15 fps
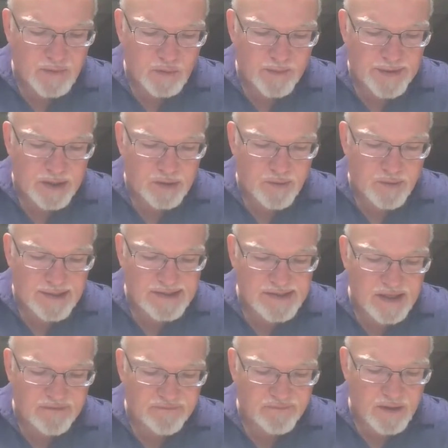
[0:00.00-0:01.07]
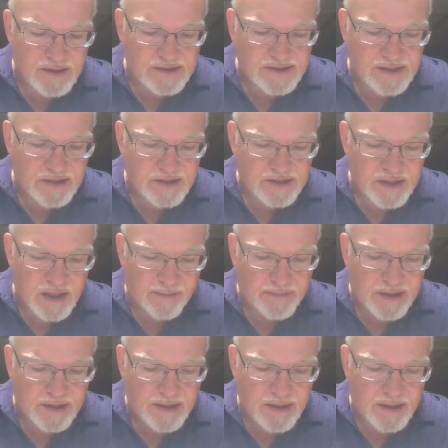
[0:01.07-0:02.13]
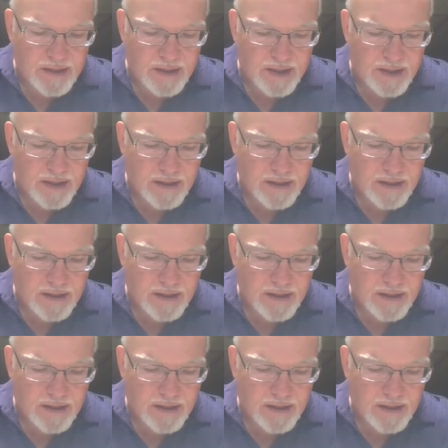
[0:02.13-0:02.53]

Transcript: from the beginning of the world until now,